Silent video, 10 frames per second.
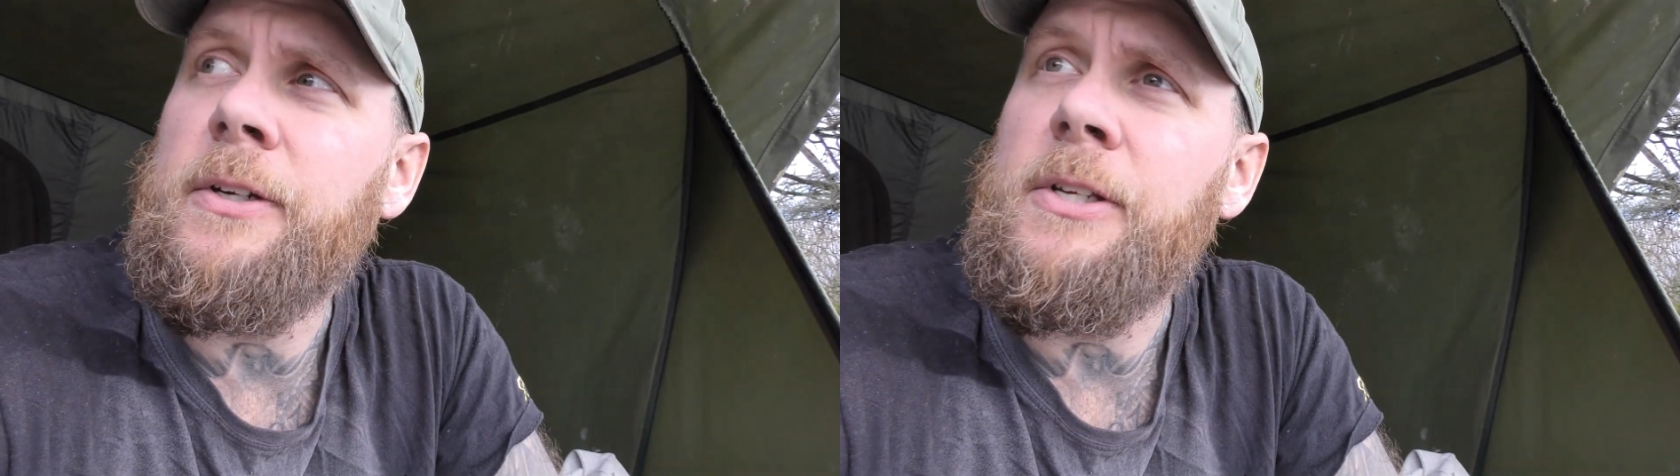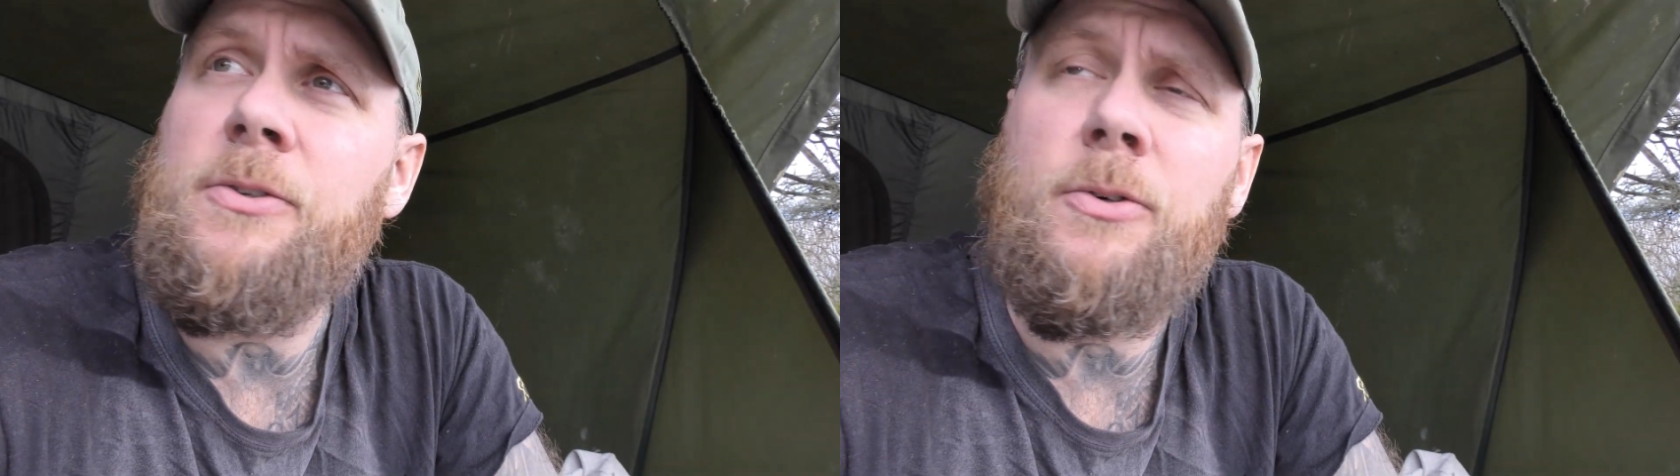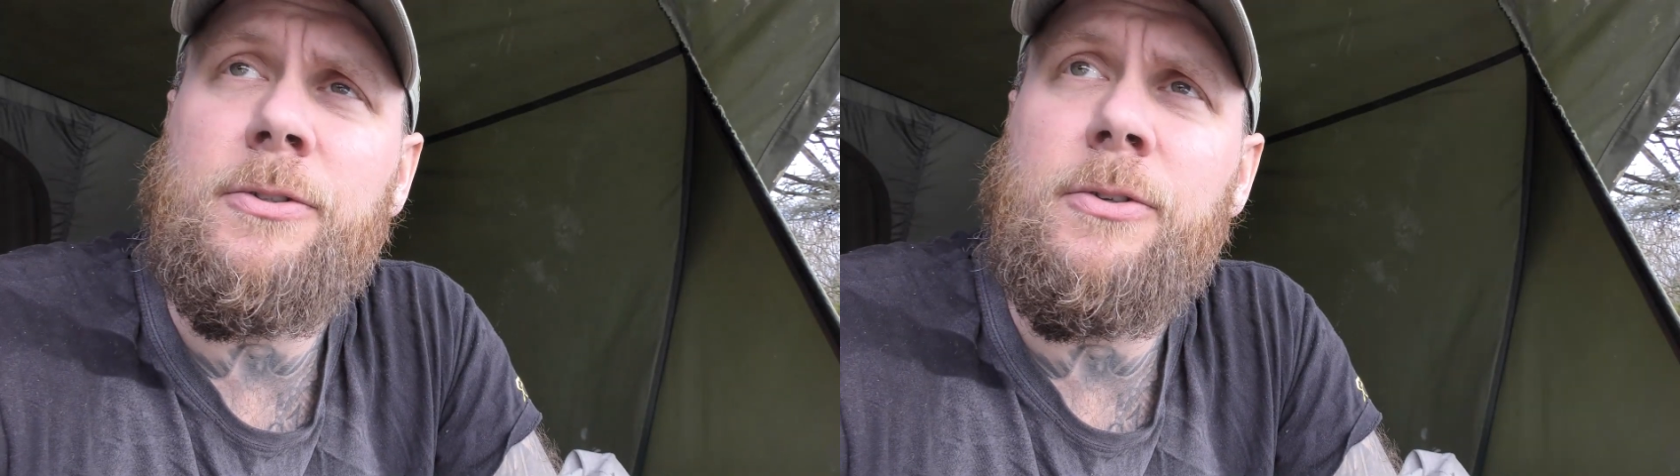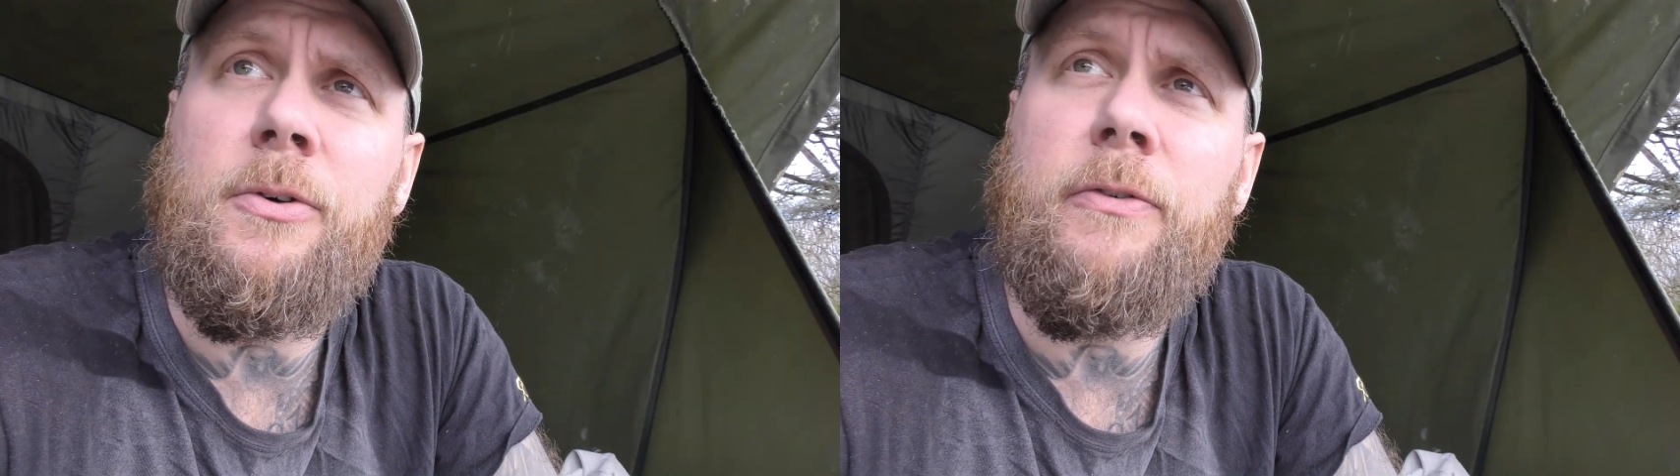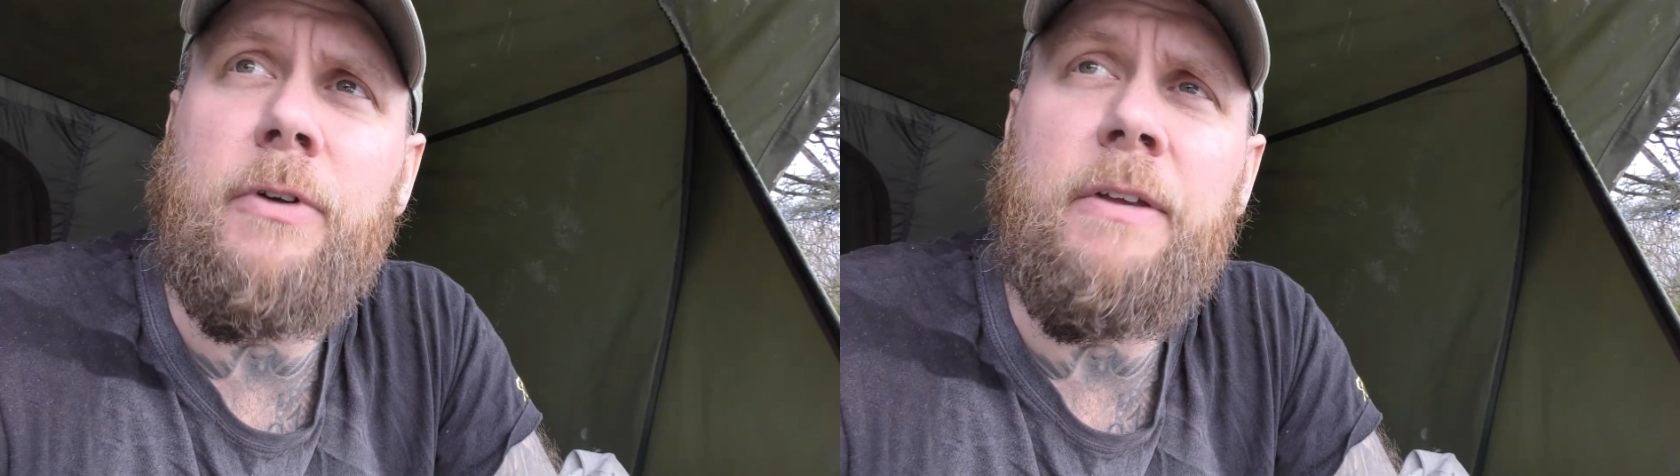only sort of
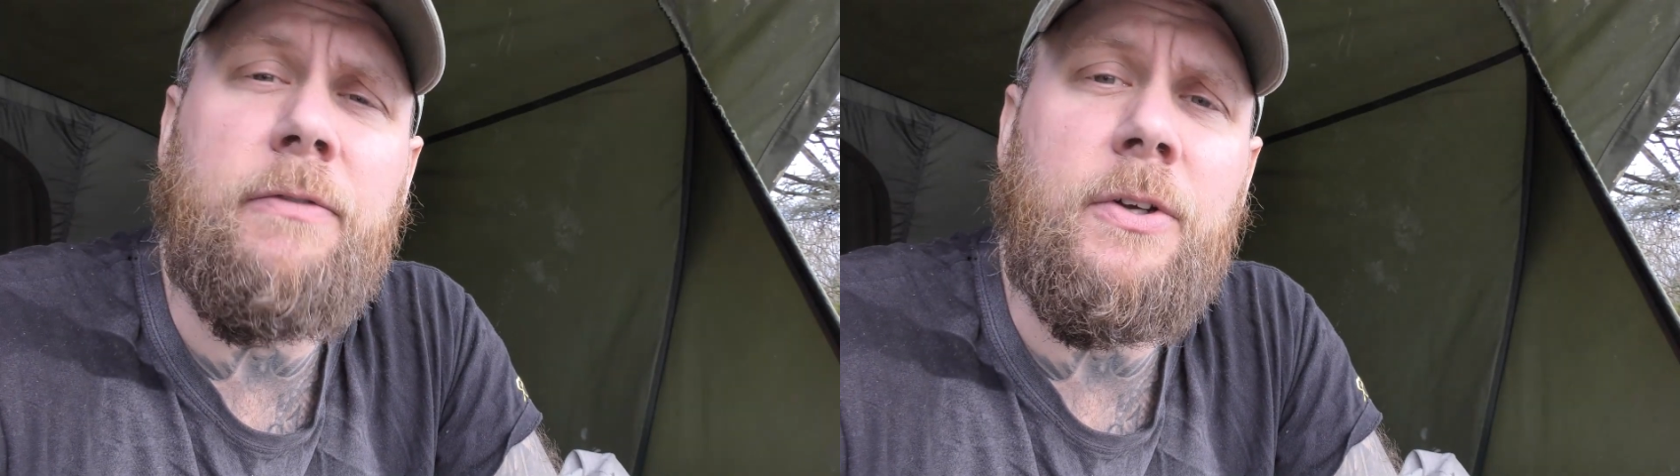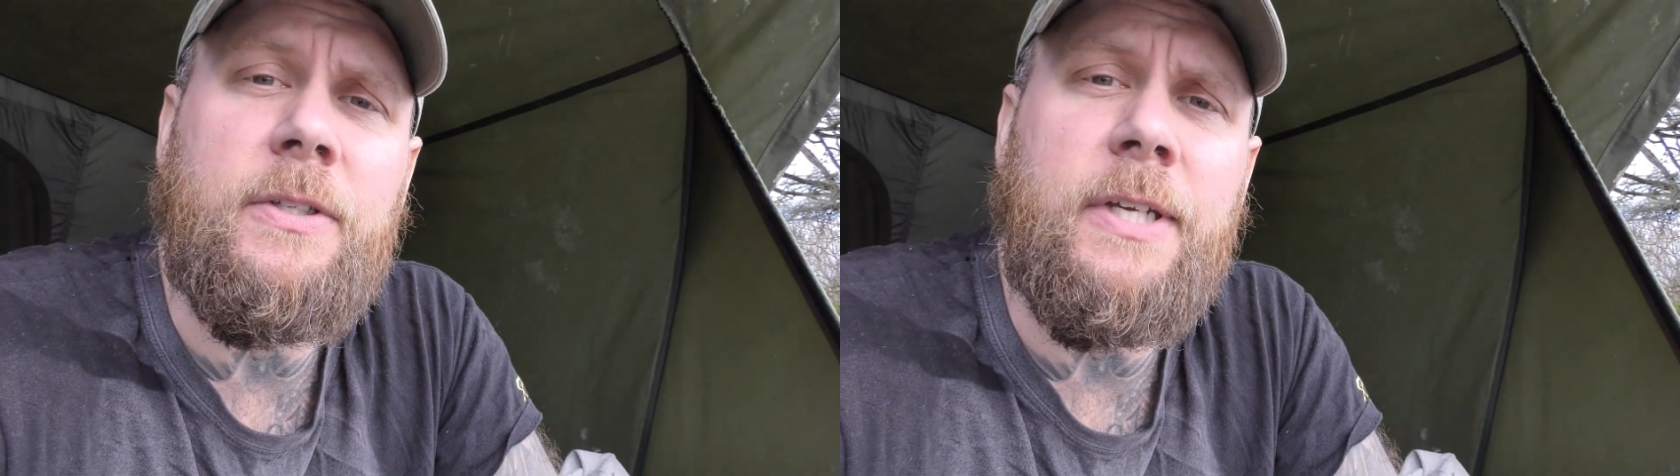2 or 3 foot